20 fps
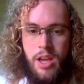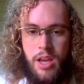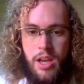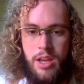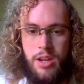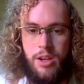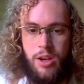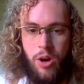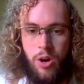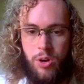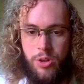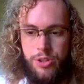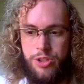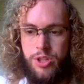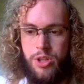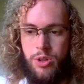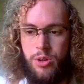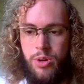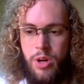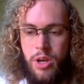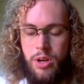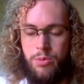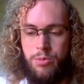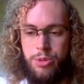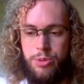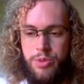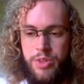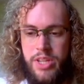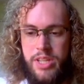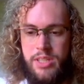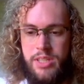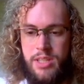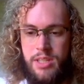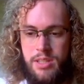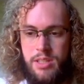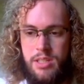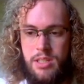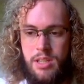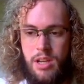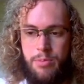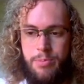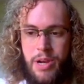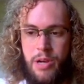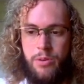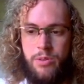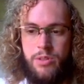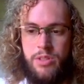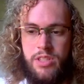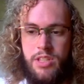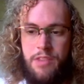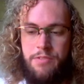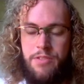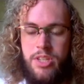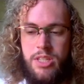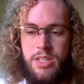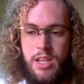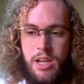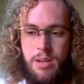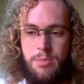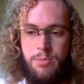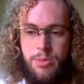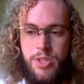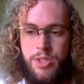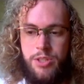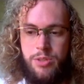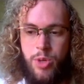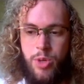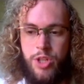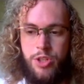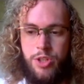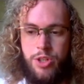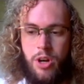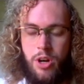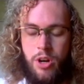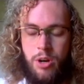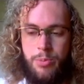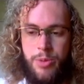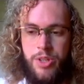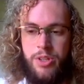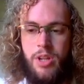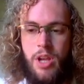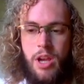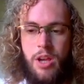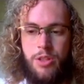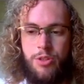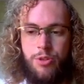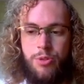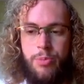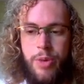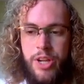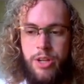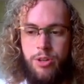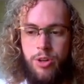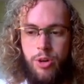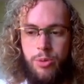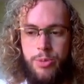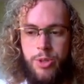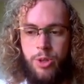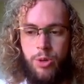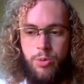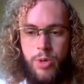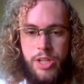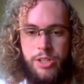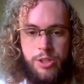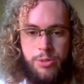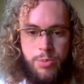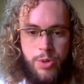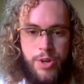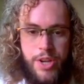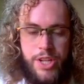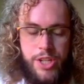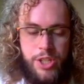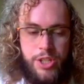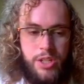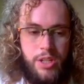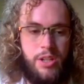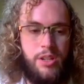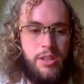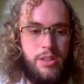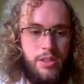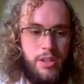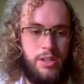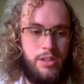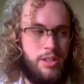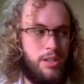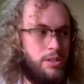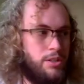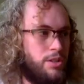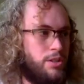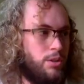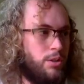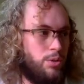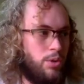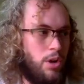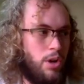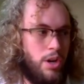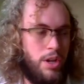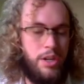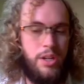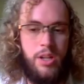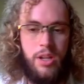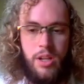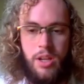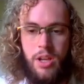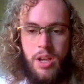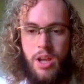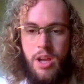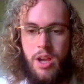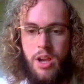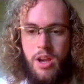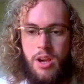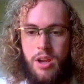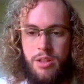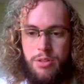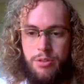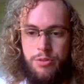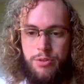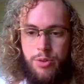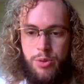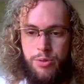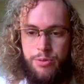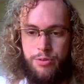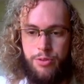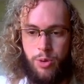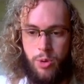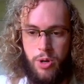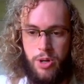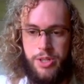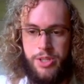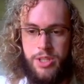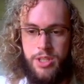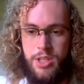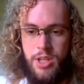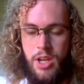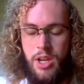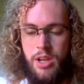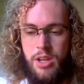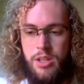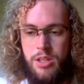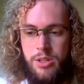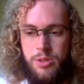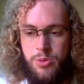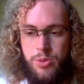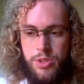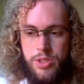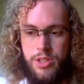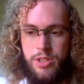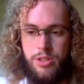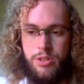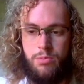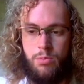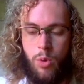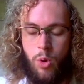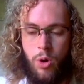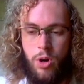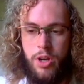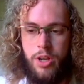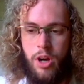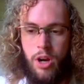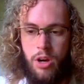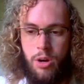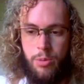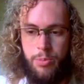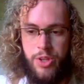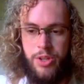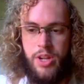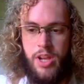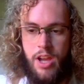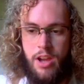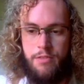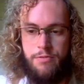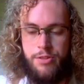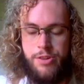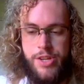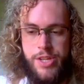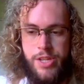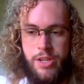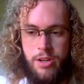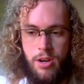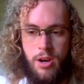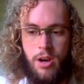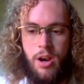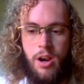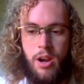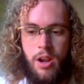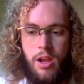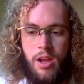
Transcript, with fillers: and it also releases about 7 times as much carbon through microbial respiration than does the lawn. The food forest uses more carbon every year